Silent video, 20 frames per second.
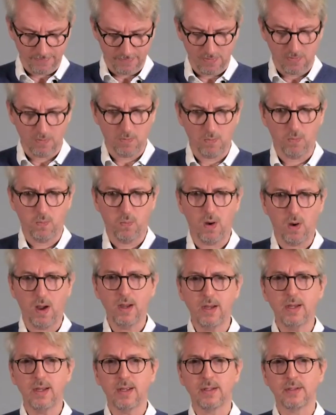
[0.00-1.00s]

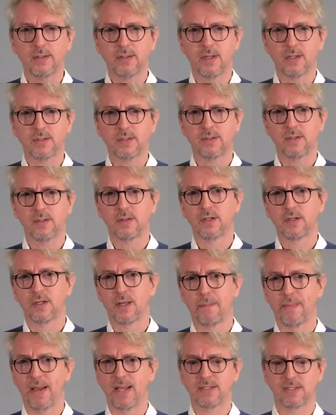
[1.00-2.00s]
Why doesn't the
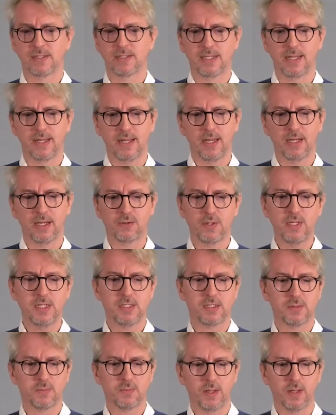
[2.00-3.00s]
capacity
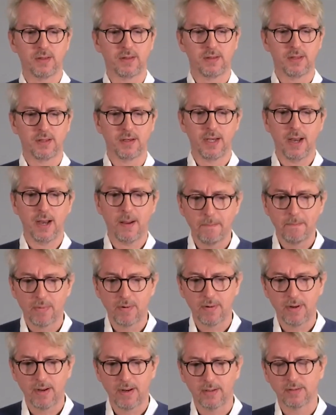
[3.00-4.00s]
increase with the
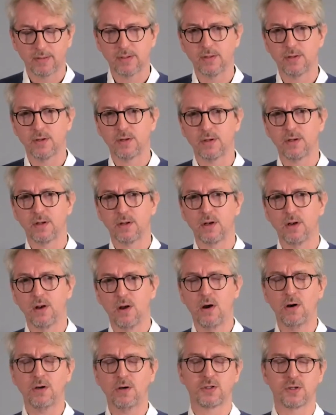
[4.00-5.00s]
number and the
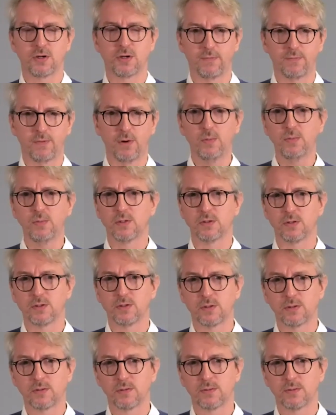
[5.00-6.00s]
larger floaters?